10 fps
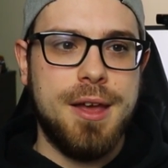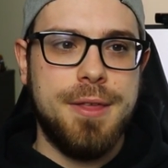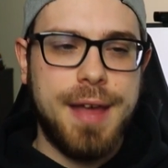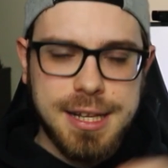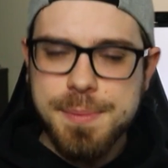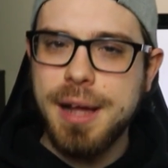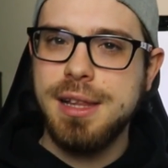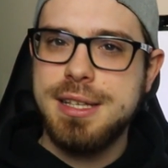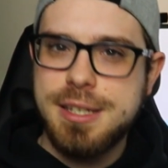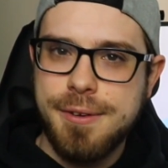That's my
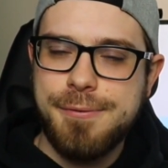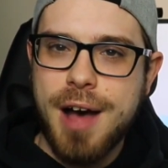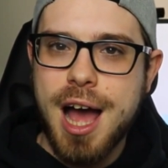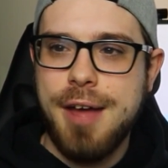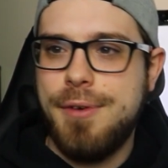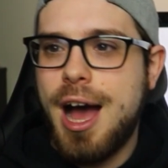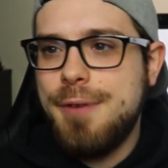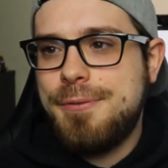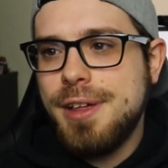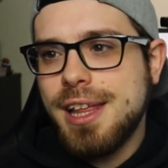list of five. I
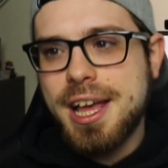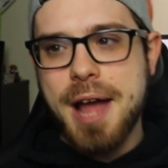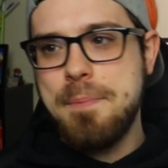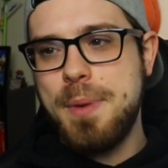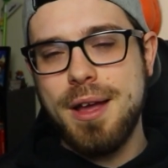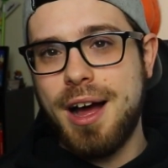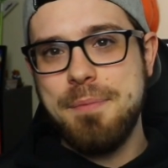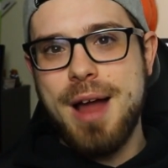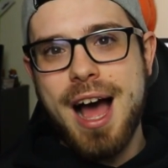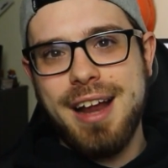feel like I'm be
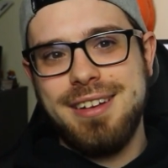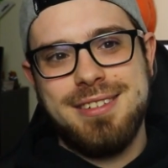I'm not